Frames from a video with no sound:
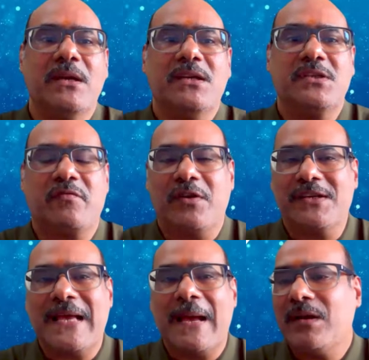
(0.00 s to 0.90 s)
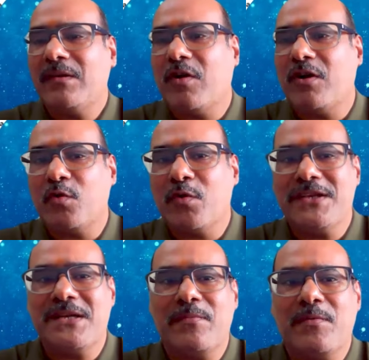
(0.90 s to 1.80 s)
So for example, for today's
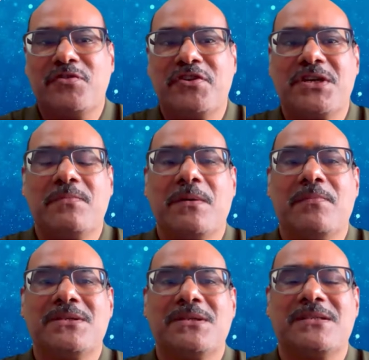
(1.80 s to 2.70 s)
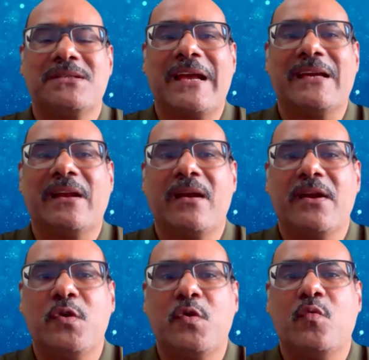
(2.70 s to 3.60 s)
demonstration purposes, I created a
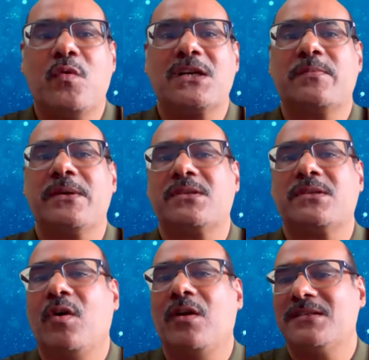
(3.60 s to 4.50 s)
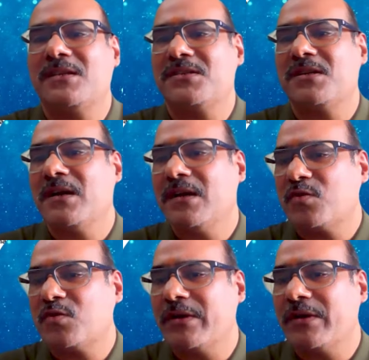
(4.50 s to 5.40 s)
new workspace called as Sachin
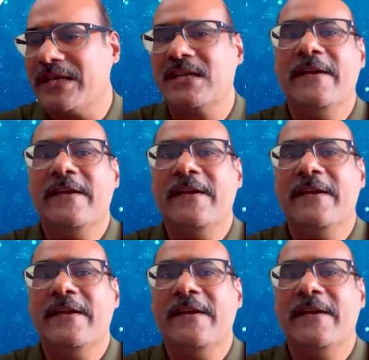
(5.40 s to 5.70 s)
_test.